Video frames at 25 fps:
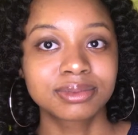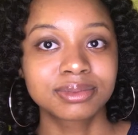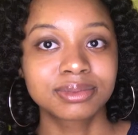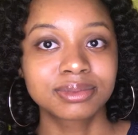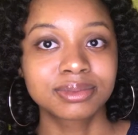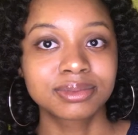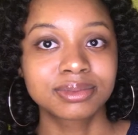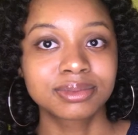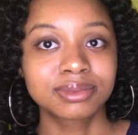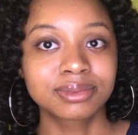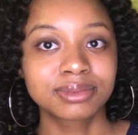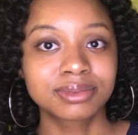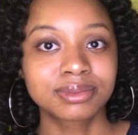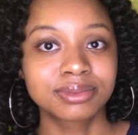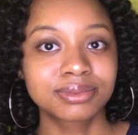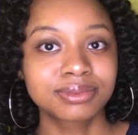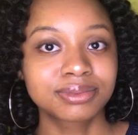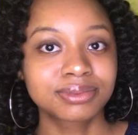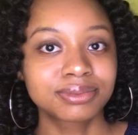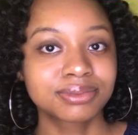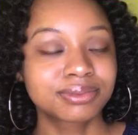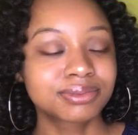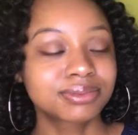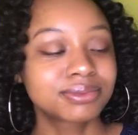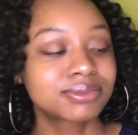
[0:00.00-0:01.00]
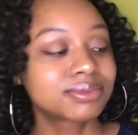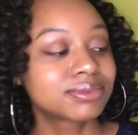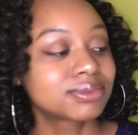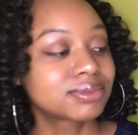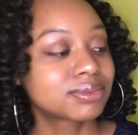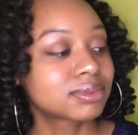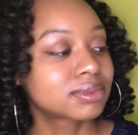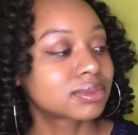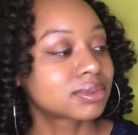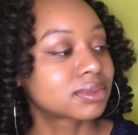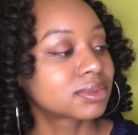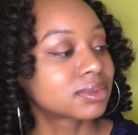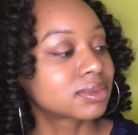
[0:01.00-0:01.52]

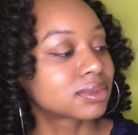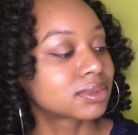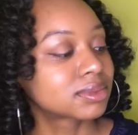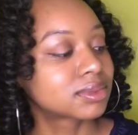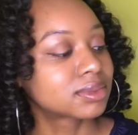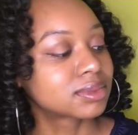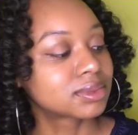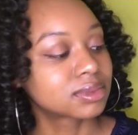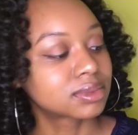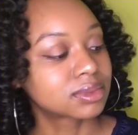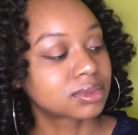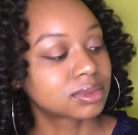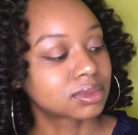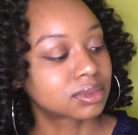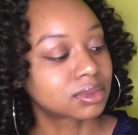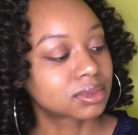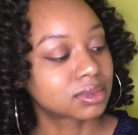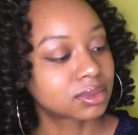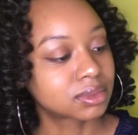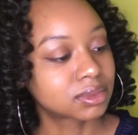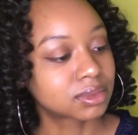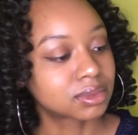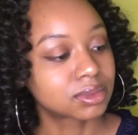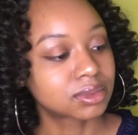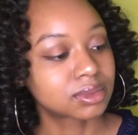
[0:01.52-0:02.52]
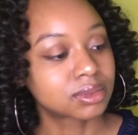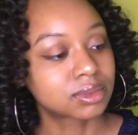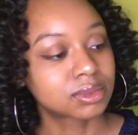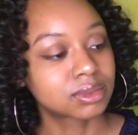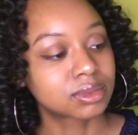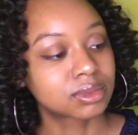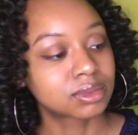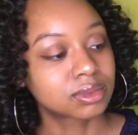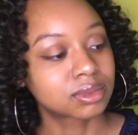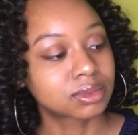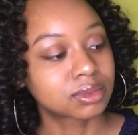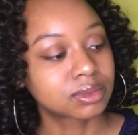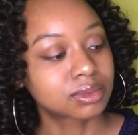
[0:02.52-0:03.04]

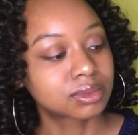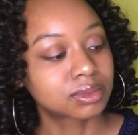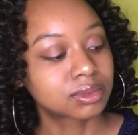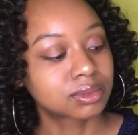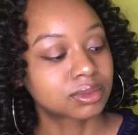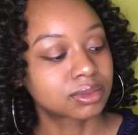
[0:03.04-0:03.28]
No words are spoken by the person on screen.